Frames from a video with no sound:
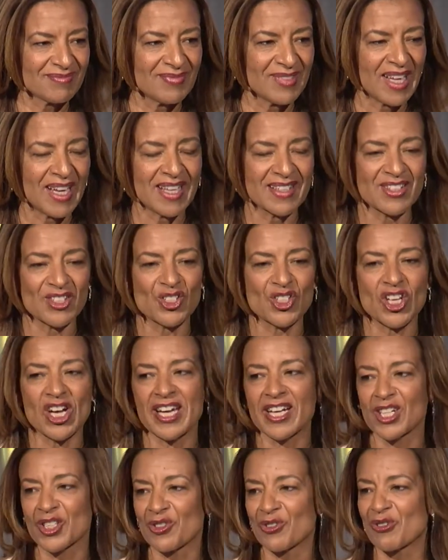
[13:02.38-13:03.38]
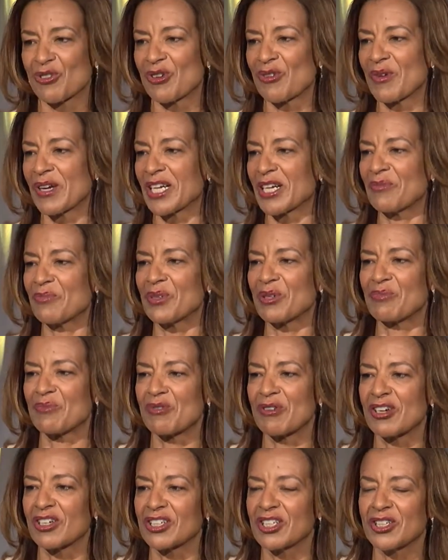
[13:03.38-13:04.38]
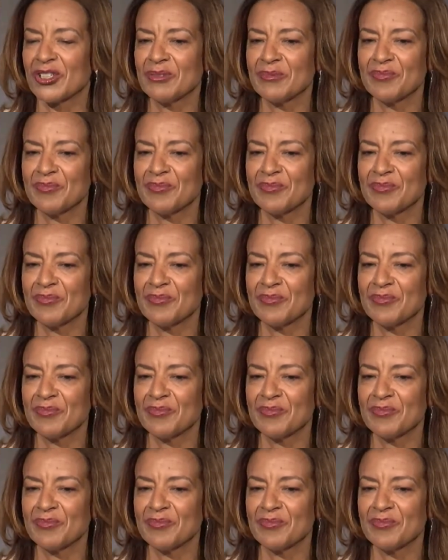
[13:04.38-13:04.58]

As a child growing up in Morocco,